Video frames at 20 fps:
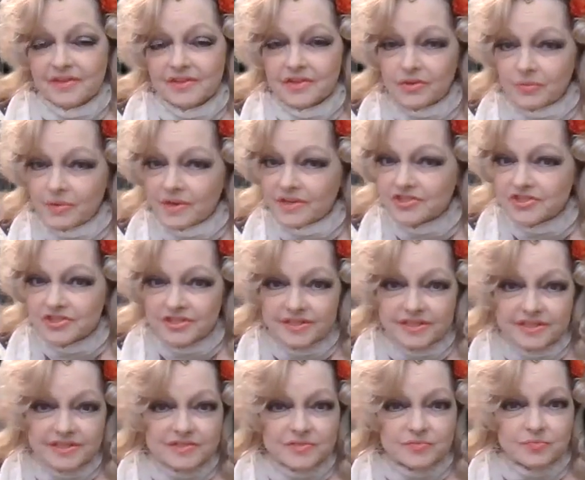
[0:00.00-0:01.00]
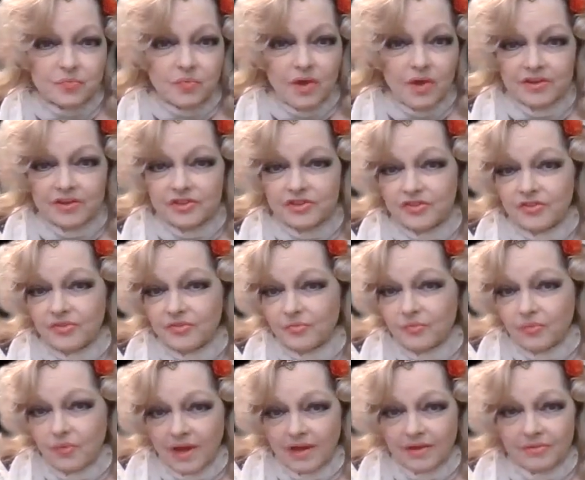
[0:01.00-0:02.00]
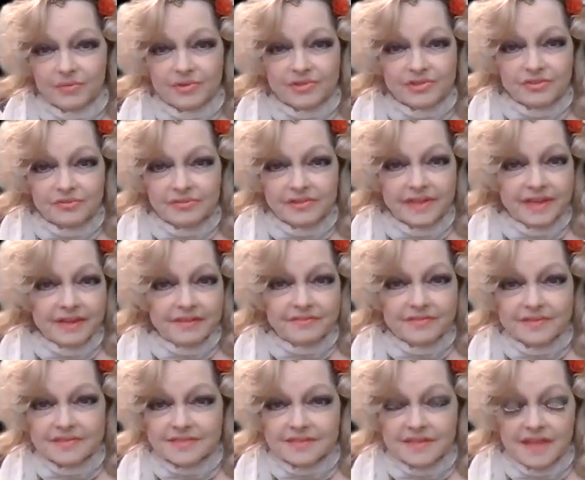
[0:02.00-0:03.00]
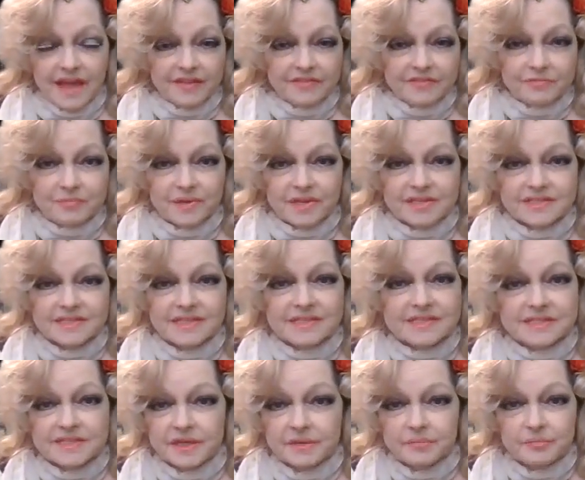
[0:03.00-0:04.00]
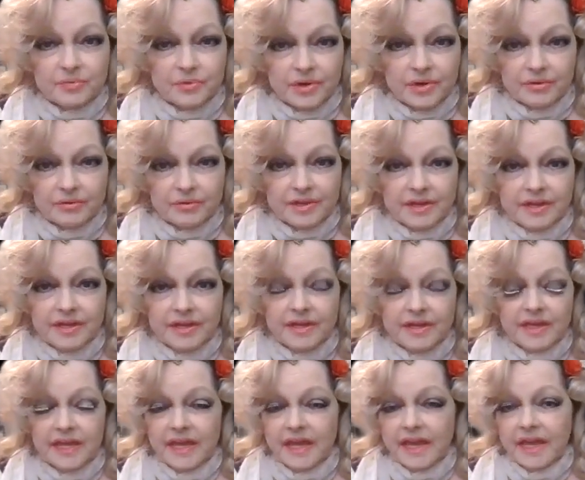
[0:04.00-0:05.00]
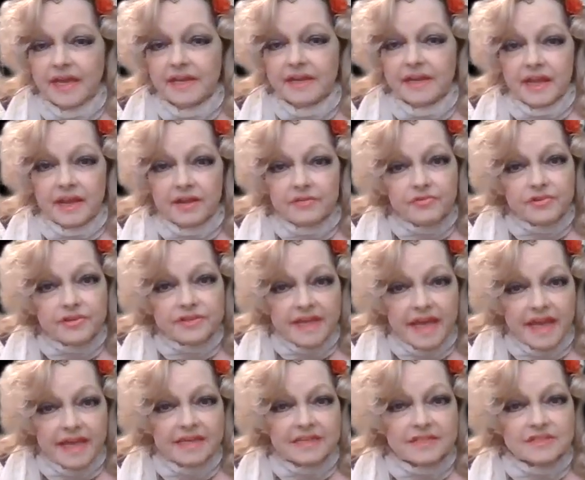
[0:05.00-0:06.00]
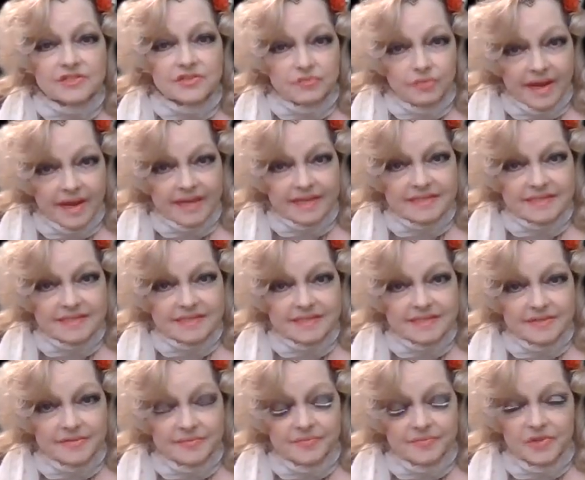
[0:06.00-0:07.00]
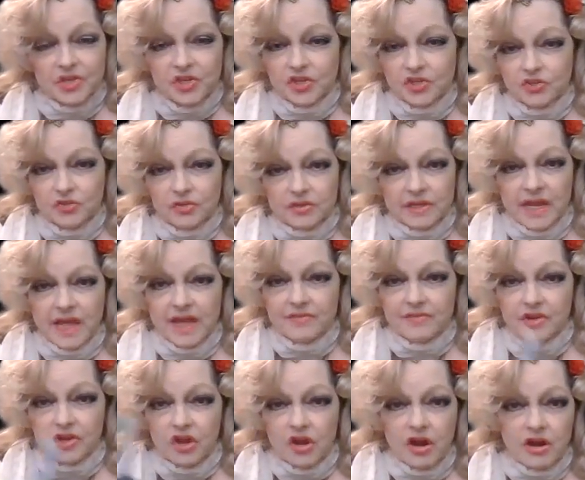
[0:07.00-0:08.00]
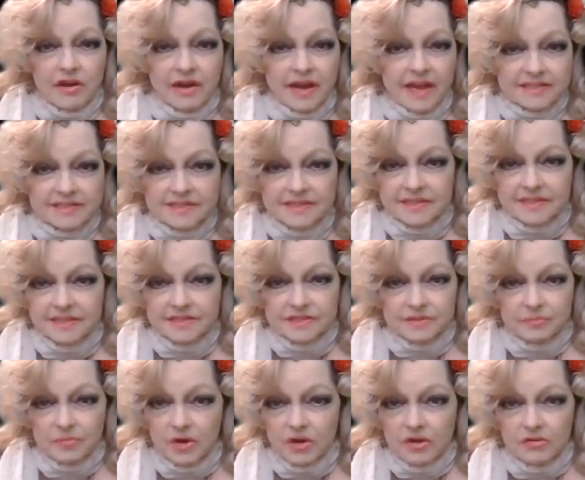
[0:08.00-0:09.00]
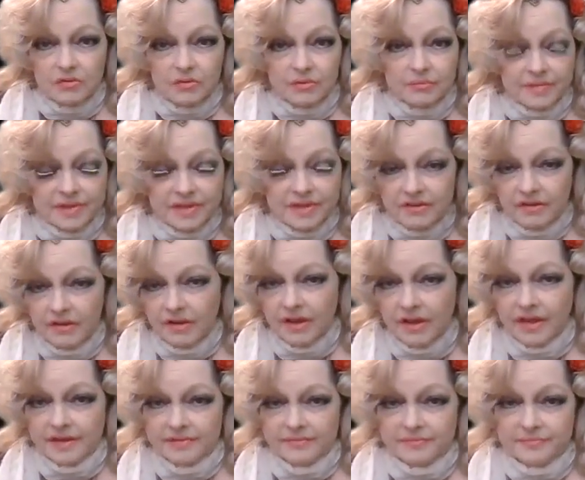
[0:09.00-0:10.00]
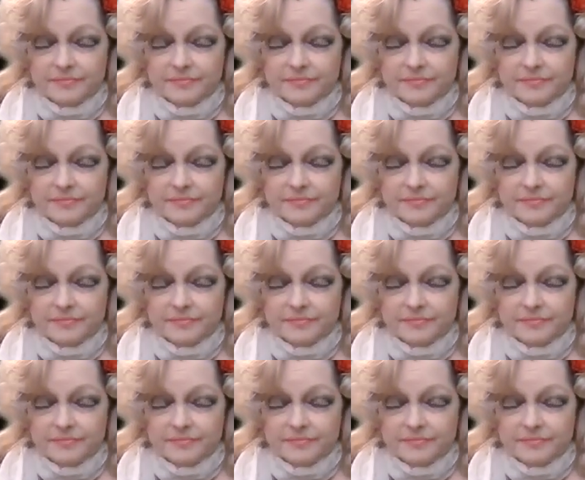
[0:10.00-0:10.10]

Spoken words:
The question is, what do you want when you leave this life? Because it's temporary and every day is grace. You can have a car accident tomorrow and be gone.